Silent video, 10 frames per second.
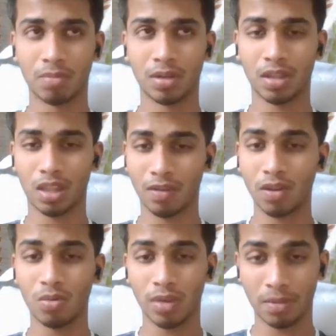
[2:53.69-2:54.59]
but 7
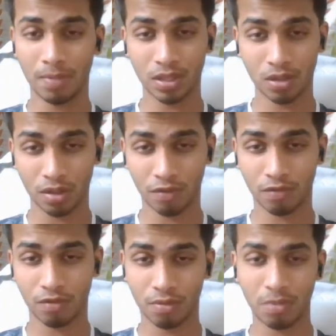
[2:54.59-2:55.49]
to 8 pages of
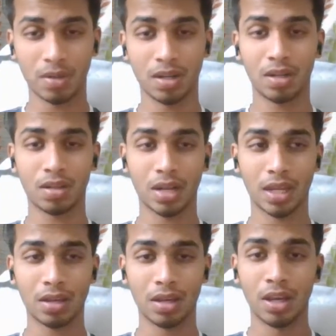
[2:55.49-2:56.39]
Subramanian is
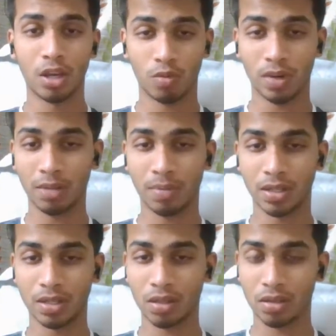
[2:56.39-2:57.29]
like 20
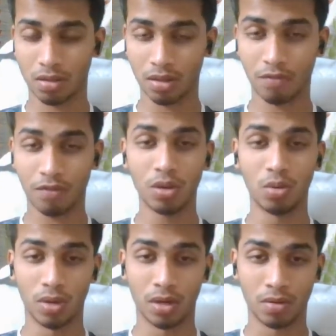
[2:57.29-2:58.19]
pages if we
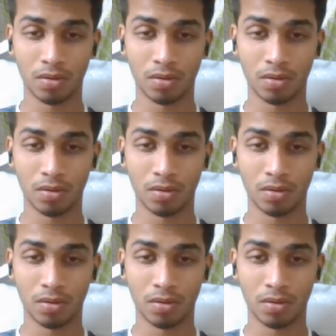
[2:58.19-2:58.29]
do it.